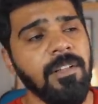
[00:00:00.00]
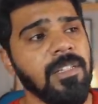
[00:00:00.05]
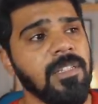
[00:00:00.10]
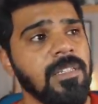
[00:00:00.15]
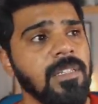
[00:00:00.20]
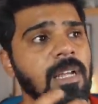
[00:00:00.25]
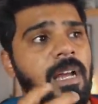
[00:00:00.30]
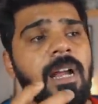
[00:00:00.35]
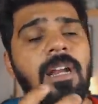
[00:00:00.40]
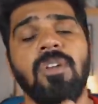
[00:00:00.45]

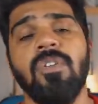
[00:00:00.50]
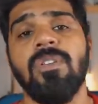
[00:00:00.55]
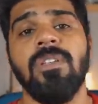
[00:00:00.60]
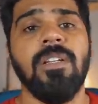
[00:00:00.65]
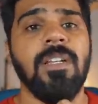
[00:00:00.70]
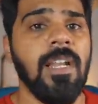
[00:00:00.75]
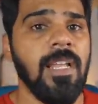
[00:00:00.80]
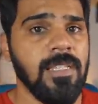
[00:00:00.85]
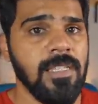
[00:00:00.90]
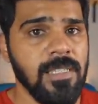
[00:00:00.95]
which add to the
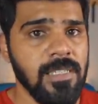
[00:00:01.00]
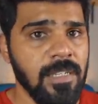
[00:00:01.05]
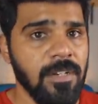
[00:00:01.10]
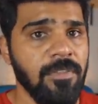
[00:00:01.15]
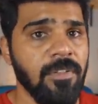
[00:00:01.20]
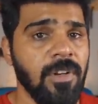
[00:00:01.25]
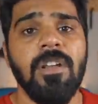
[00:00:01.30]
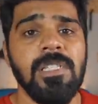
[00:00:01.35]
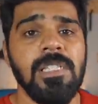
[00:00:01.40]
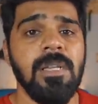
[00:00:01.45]
transition.
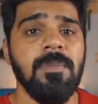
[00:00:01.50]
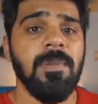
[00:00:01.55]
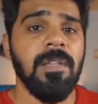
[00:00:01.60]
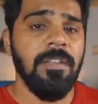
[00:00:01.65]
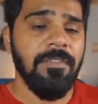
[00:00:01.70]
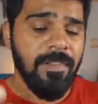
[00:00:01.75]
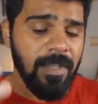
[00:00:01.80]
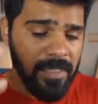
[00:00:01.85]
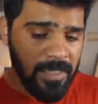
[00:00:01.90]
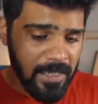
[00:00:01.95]
For example,
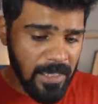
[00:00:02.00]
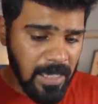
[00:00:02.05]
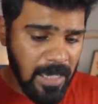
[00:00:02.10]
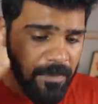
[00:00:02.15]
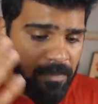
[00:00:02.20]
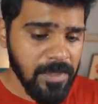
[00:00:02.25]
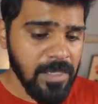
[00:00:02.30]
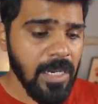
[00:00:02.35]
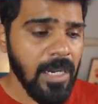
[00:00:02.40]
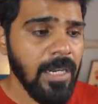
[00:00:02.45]
if I say
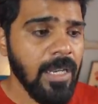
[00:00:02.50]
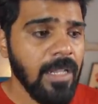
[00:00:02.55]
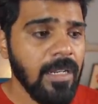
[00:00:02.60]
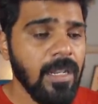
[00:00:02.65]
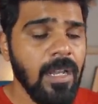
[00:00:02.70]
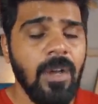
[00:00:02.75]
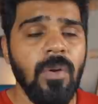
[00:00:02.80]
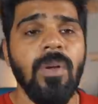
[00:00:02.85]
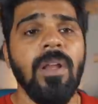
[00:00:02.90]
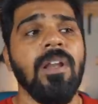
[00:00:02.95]
I'm starting
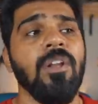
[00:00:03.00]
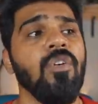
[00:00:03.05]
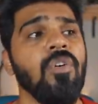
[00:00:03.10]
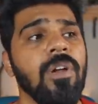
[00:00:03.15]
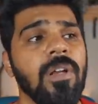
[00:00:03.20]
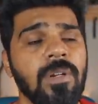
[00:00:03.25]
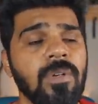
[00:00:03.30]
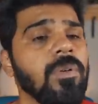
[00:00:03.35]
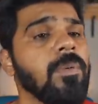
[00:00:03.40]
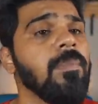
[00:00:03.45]
now and
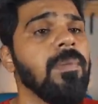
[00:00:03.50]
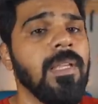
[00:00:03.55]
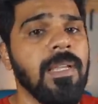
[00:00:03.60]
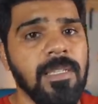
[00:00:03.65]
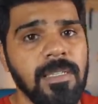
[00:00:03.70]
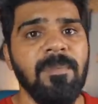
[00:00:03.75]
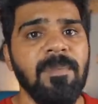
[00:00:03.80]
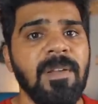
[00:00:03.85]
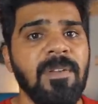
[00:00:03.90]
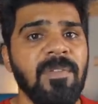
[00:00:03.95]
going to a
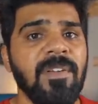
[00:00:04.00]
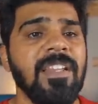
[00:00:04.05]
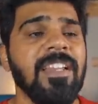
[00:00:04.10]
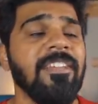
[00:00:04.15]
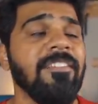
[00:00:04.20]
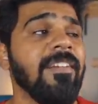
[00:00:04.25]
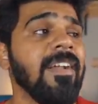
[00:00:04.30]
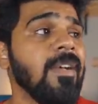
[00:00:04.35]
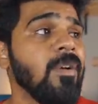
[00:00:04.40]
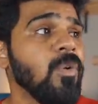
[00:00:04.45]
place. In between,
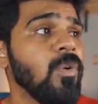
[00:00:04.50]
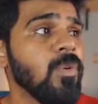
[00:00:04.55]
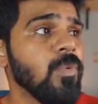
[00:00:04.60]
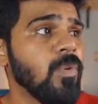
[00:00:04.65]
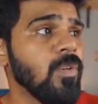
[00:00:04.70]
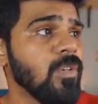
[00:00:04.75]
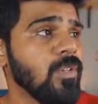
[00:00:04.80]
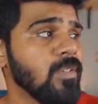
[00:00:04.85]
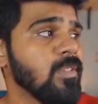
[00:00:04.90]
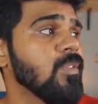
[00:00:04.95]
if I don't
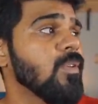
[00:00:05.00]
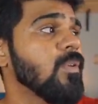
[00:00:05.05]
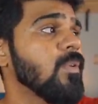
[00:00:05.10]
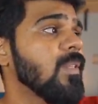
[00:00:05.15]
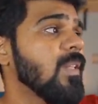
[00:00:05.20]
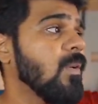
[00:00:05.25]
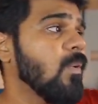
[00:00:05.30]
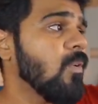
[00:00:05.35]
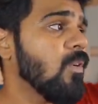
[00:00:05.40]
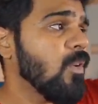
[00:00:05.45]
want to show you
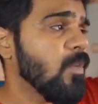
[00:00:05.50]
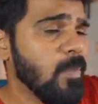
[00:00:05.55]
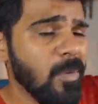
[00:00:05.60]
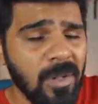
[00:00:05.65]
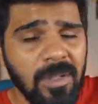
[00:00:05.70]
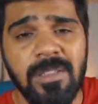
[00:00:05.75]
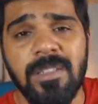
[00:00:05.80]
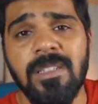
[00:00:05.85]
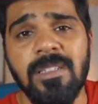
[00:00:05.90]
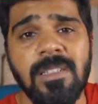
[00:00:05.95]
the whole
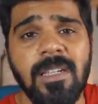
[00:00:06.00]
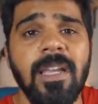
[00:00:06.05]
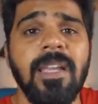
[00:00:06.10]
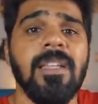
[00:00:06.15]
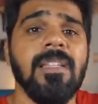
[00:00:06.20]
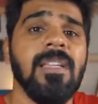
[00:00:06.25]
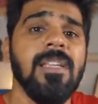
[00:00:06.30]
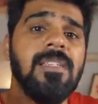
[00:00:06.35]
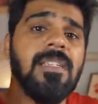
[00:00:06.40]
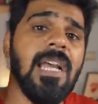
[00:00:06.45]
process, I
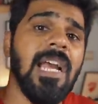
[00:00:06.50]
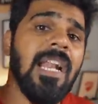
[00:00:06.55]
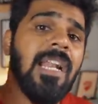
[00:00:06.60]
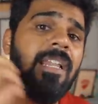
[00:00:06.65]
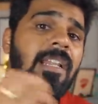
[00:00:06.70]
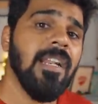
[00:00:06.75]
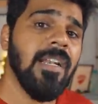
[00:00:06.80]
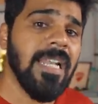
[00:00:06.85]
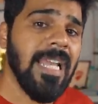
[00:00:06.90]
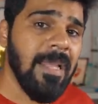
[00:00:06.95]
can just add
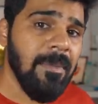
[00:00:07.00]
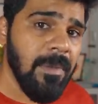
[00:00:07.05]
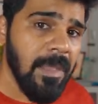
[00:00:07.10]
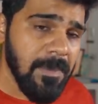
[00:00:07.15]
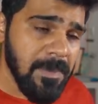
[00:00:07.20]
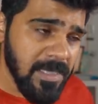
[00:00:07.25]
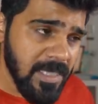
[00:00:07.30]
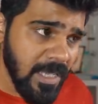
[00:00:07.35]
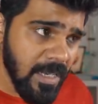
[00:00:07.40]
in a time lapse